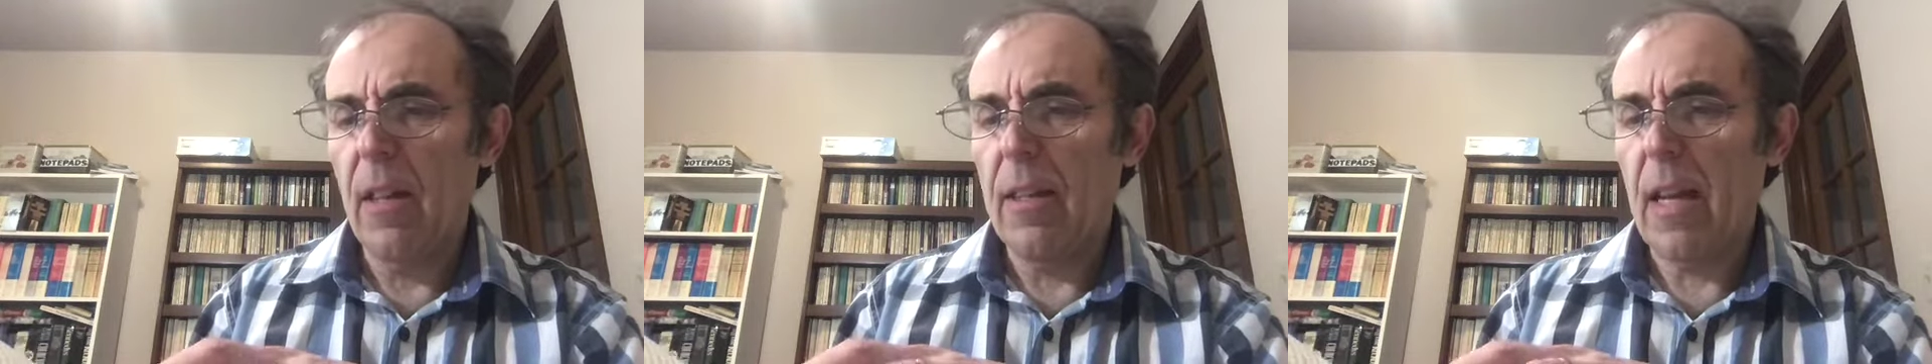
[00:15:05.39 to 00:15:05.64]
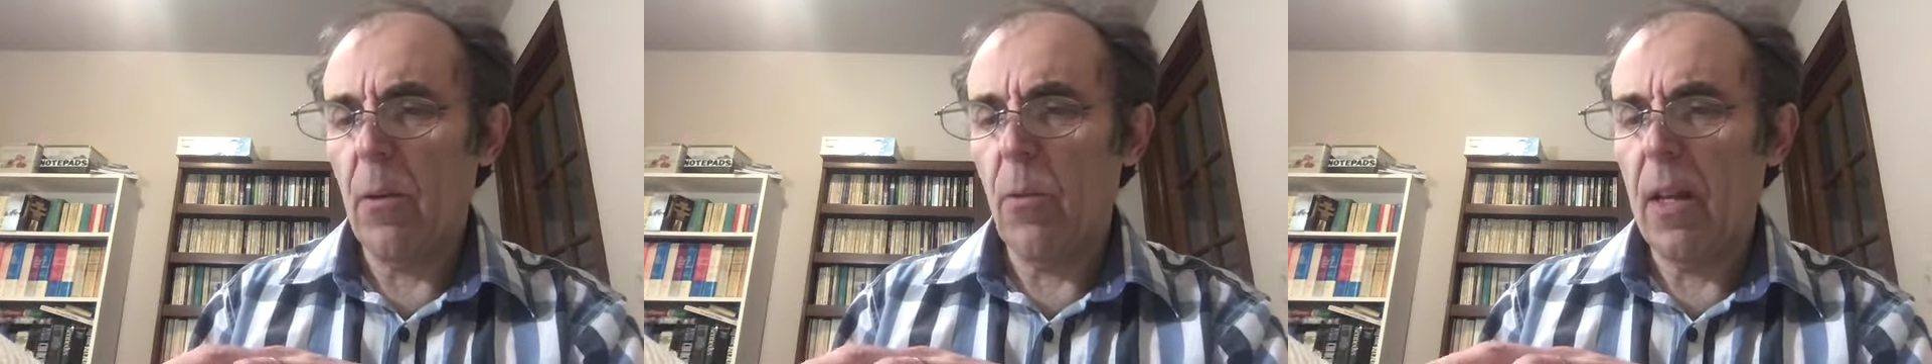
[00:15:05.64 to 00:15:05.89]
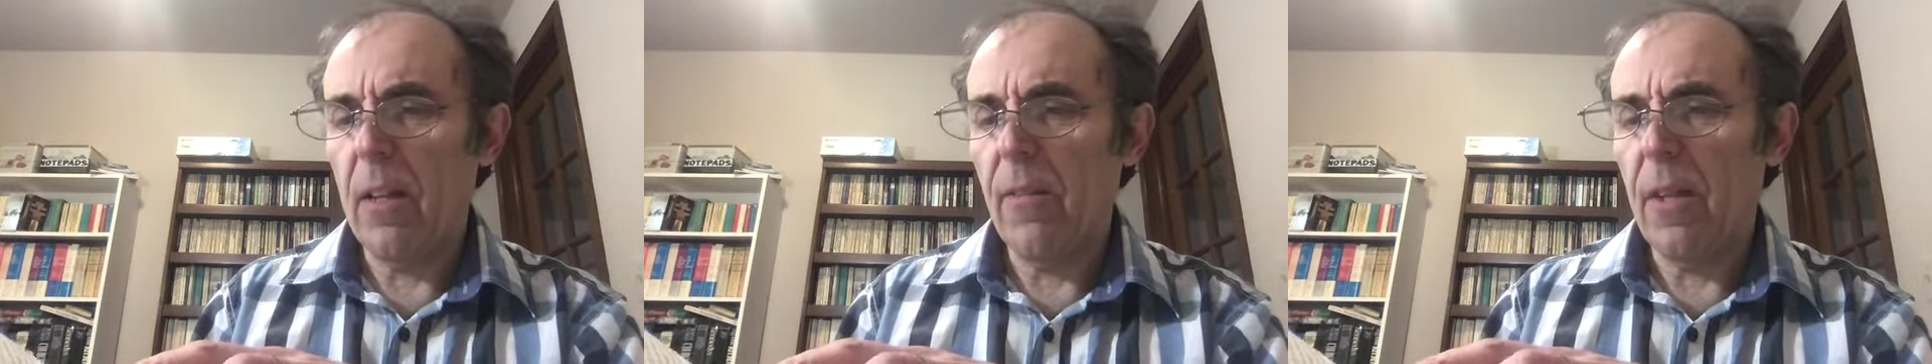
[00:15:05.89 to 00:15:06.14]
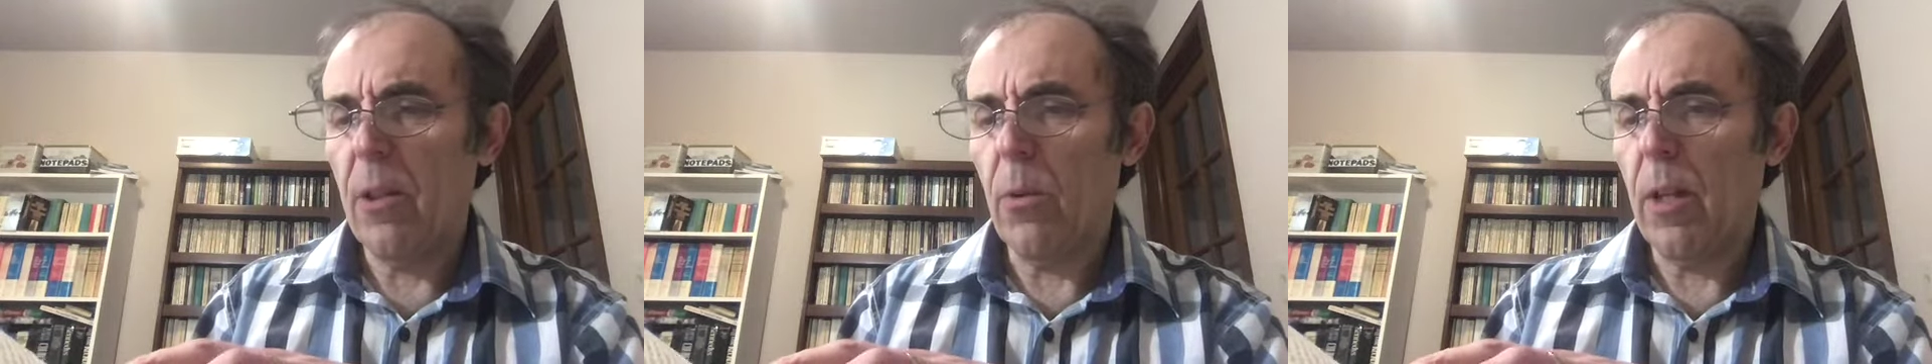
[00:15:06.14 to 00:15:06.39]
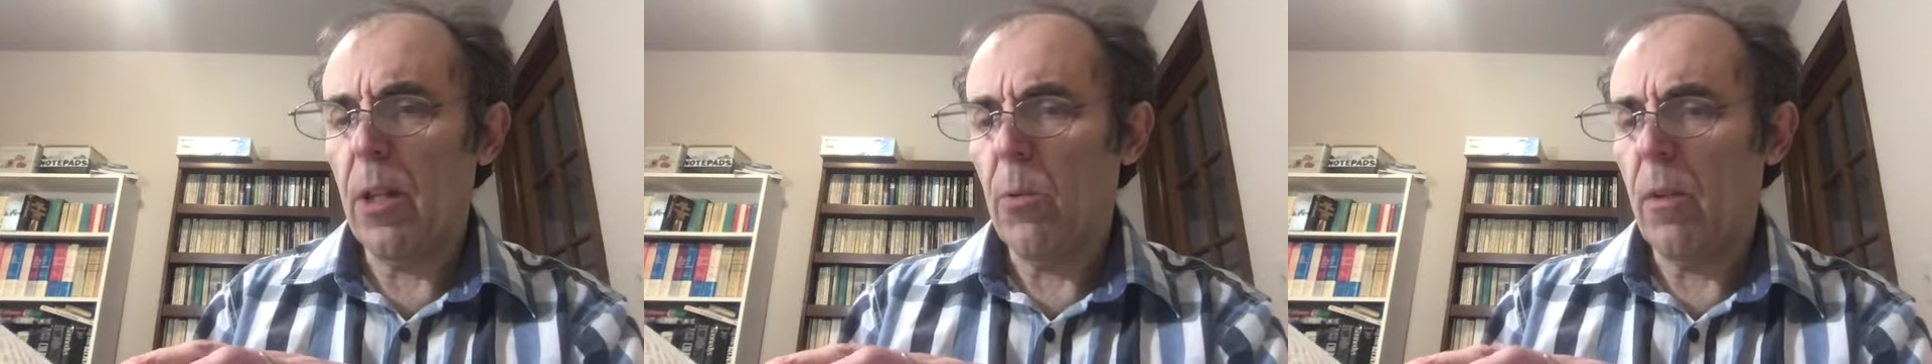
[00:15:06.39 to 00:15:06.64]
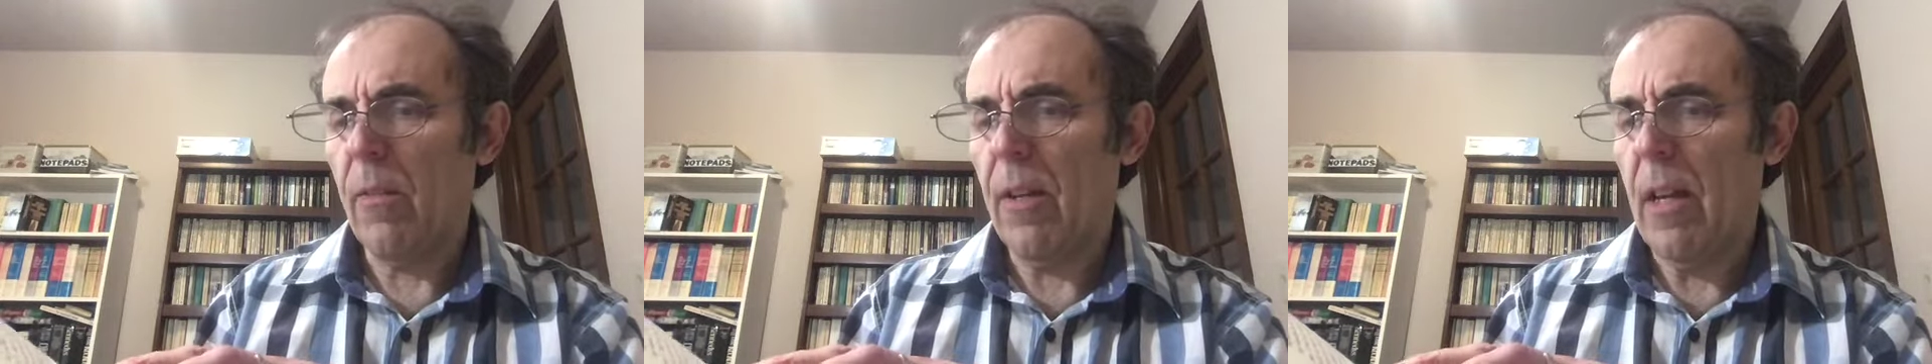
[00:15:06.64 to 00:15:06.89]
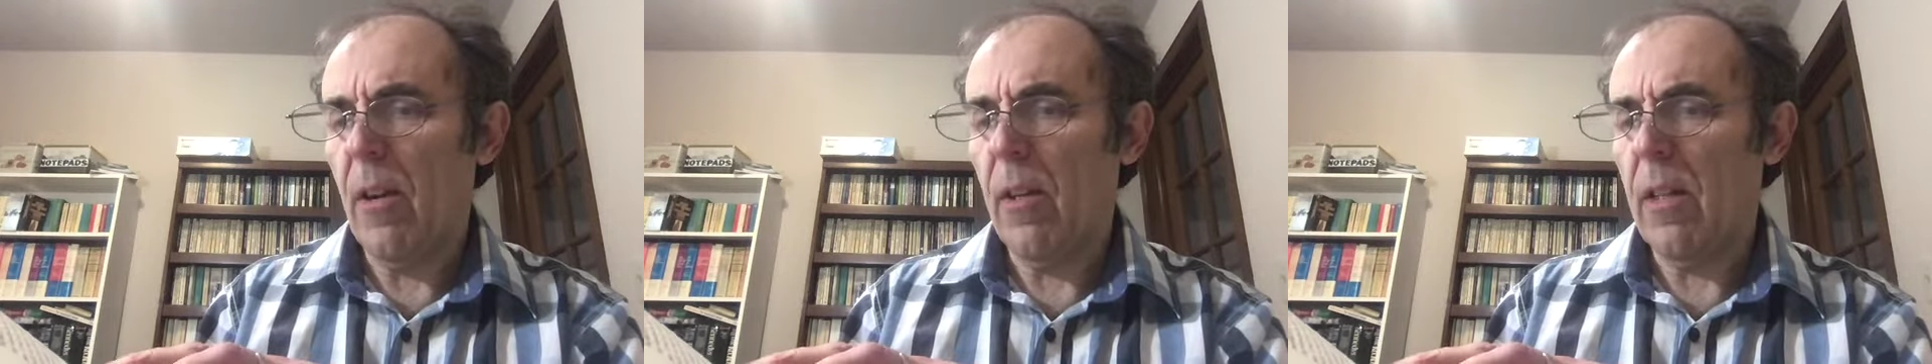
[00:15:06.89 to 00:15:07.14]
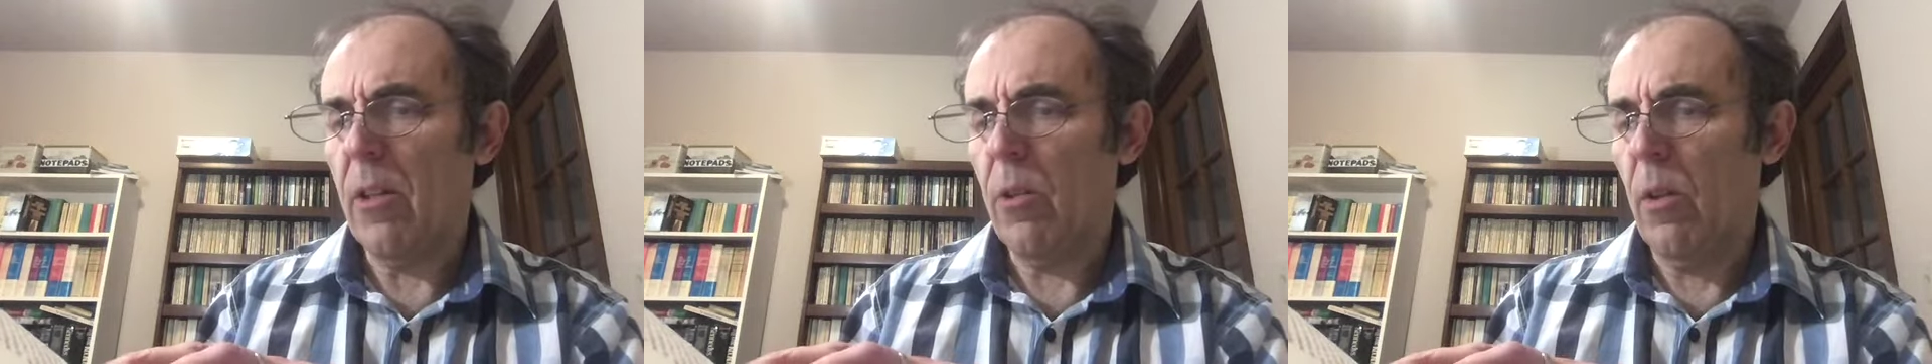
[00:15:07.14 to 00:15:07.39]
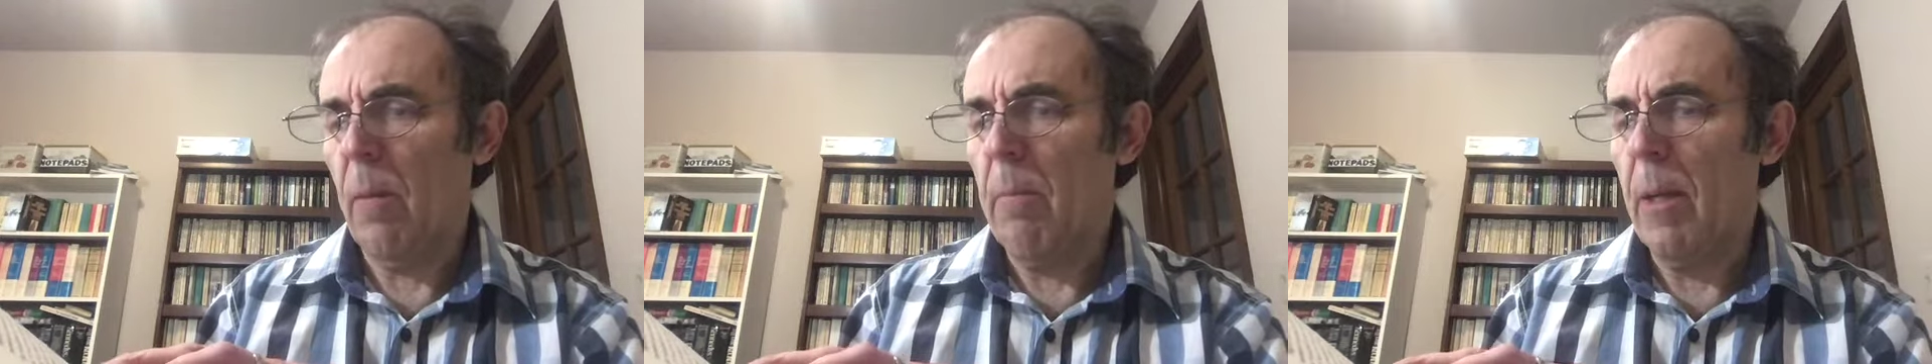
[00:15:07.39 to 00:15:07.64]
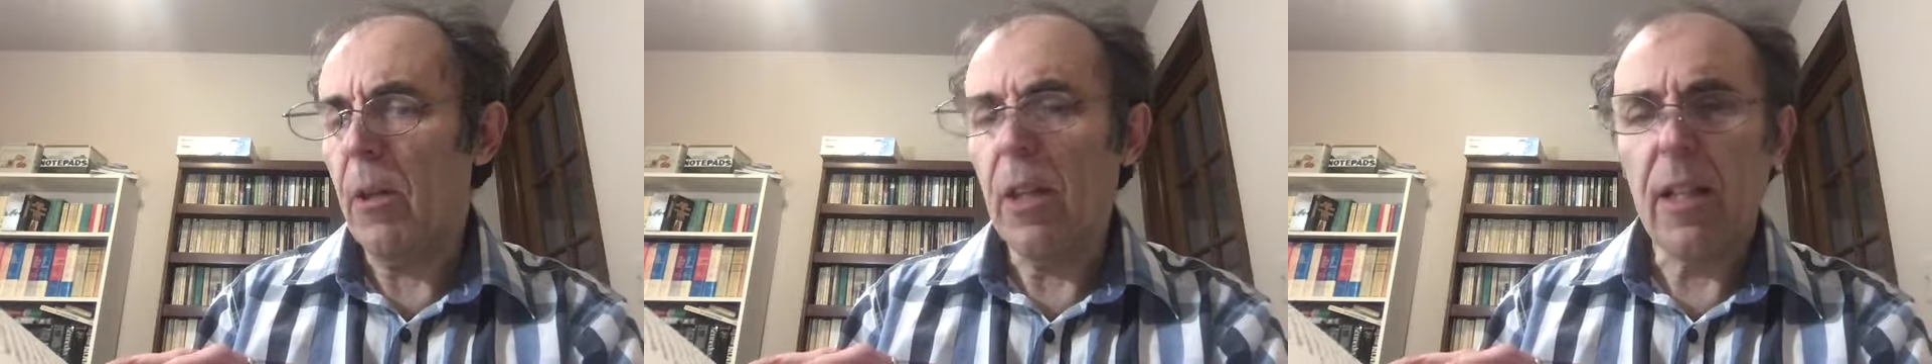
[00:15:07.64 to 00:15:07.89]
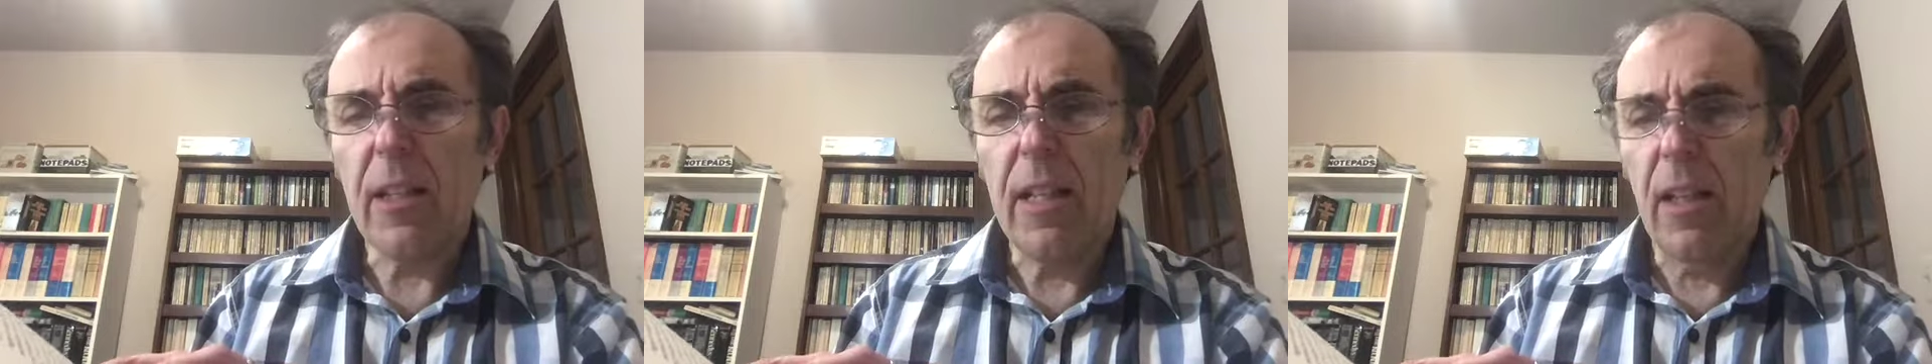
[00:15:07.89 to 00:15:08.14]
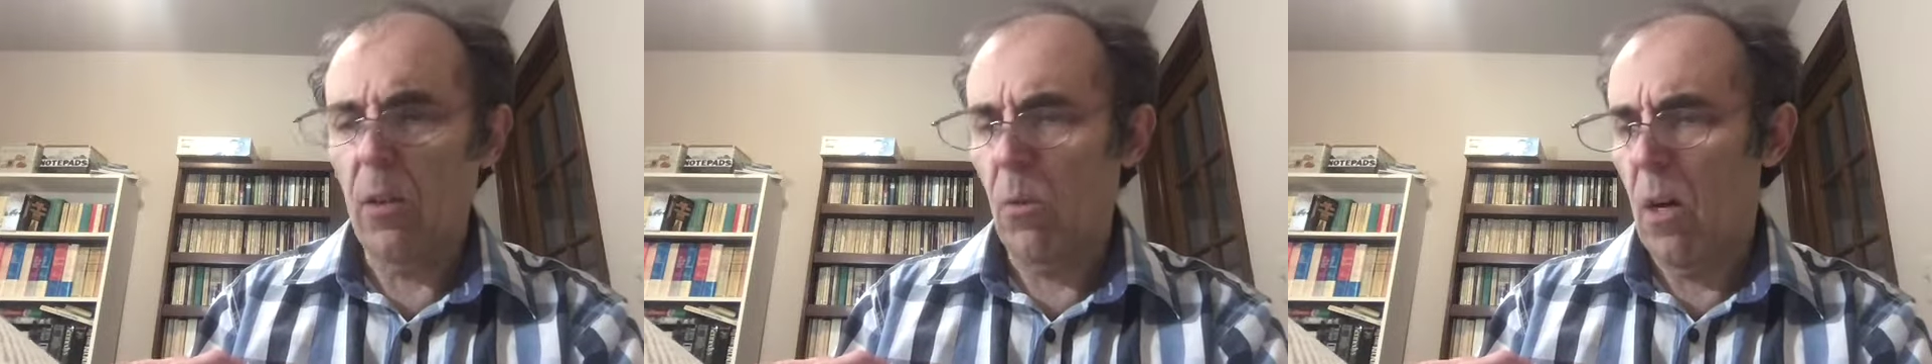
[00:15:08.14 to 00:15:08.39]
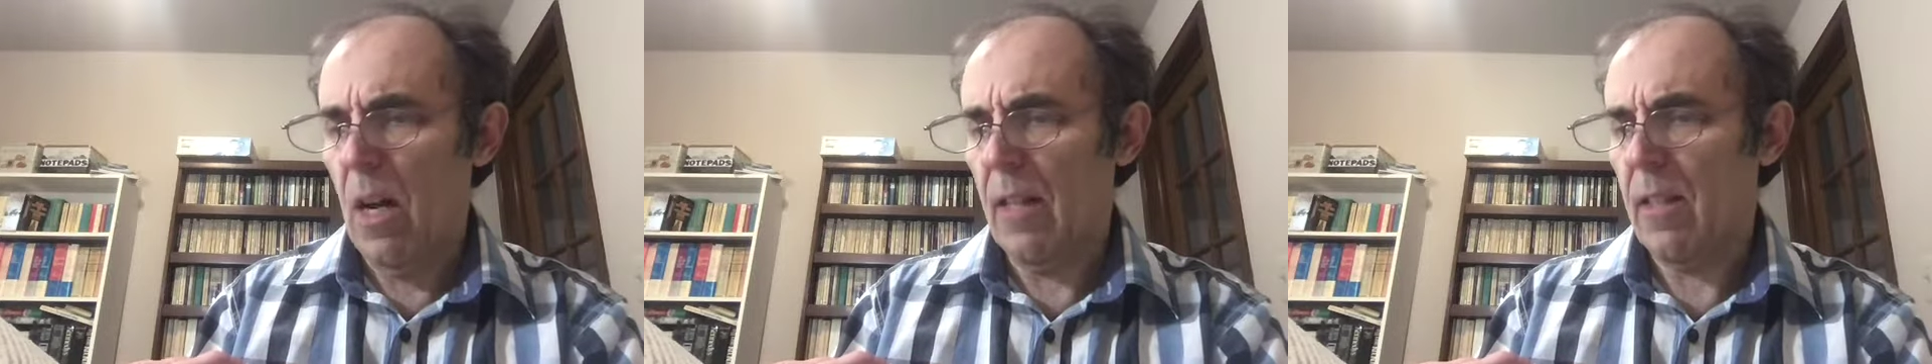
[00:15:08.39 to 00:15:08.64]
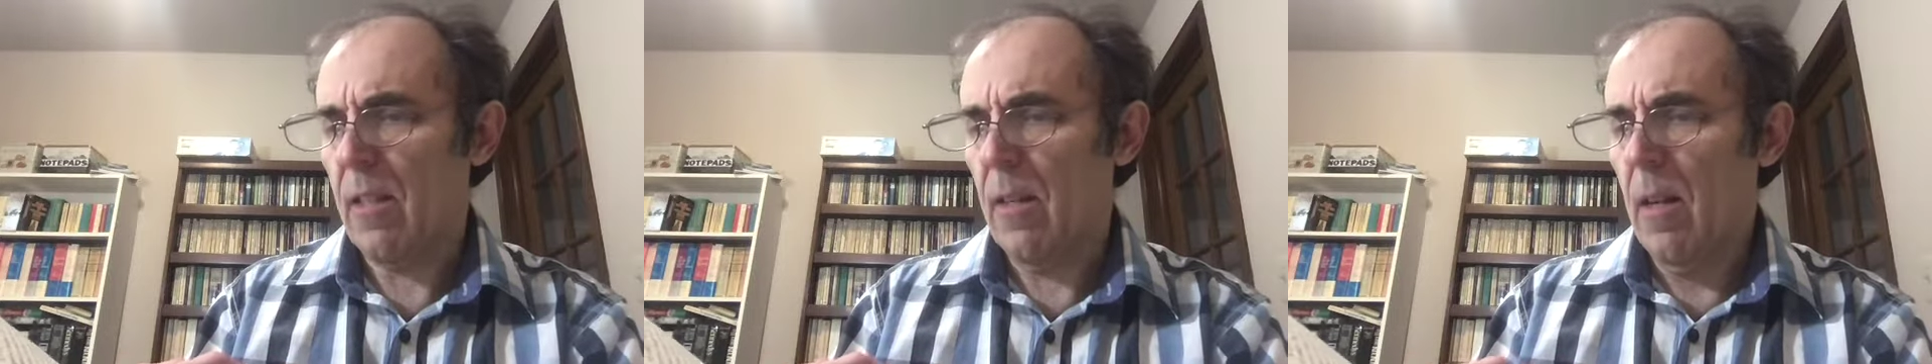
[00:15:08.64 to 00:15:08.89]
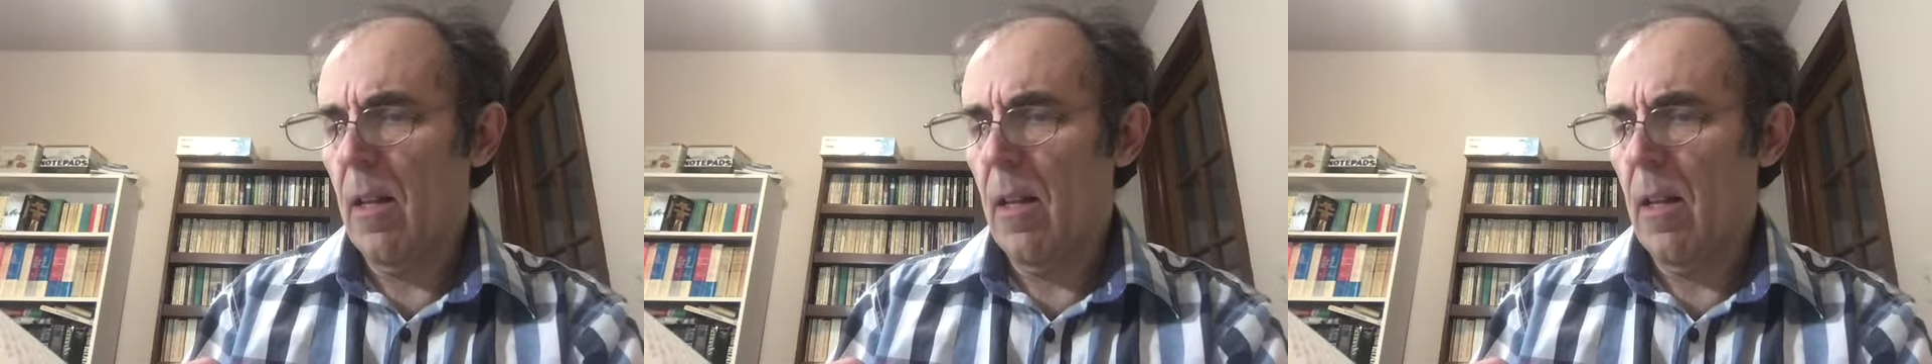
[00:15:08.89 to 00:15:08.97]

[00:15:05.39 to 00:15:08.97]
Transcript: that rate of increase would have carried it to 1,000,000 kilowatts.